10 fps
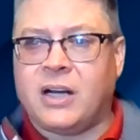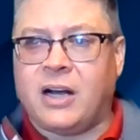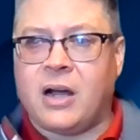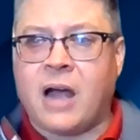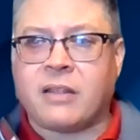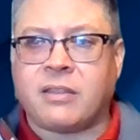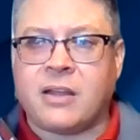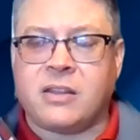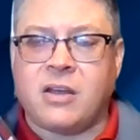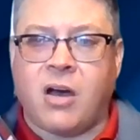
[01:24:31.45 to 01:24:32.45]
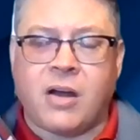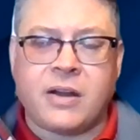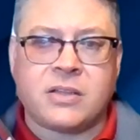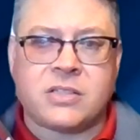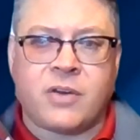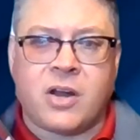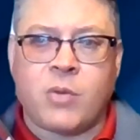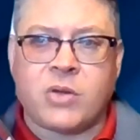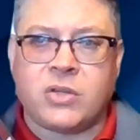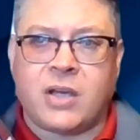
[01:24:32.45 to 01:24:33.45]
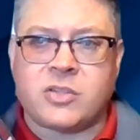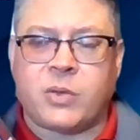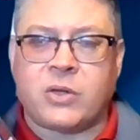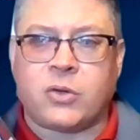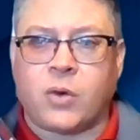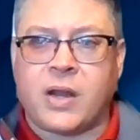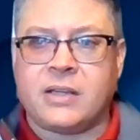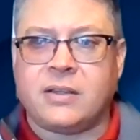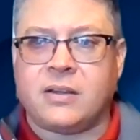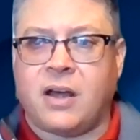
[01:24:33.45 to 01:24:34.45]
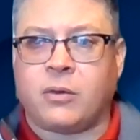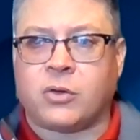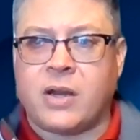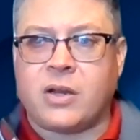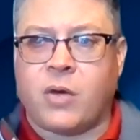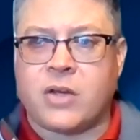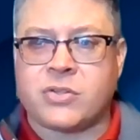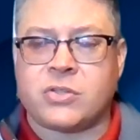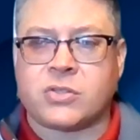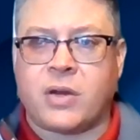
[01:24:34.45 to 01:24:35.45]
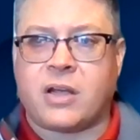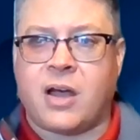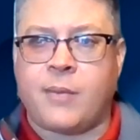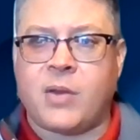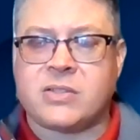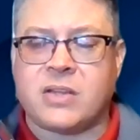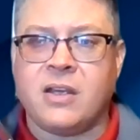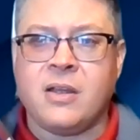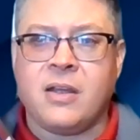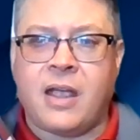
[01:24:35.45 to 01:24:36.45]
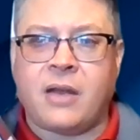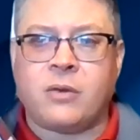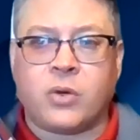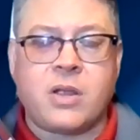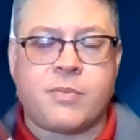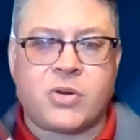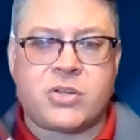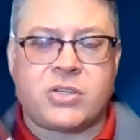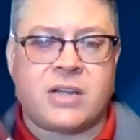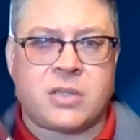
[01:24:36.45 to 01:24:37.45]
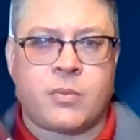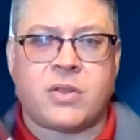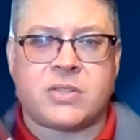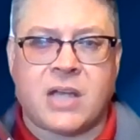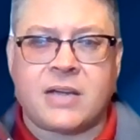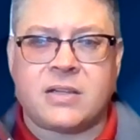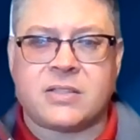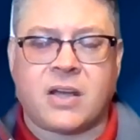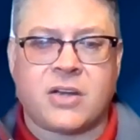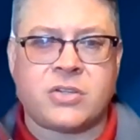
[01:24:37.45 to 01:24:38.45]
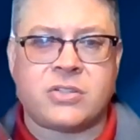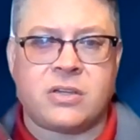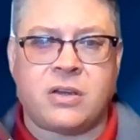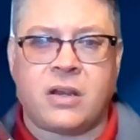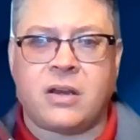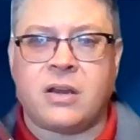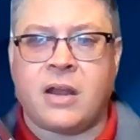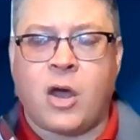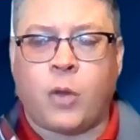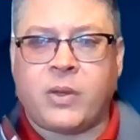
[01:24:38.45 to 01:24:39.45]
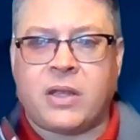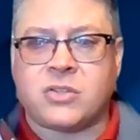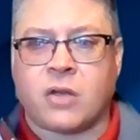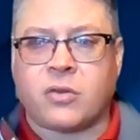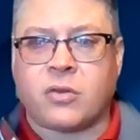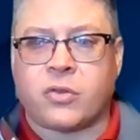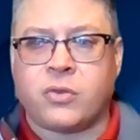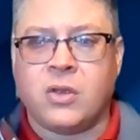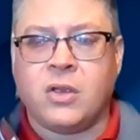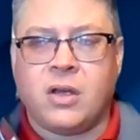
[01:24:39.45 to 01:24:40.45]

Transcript: Uh, I thank the audience very much. You guys have been great, uh, great questions, great comments, and really appreciate some of the side discussions and, and, and helping each other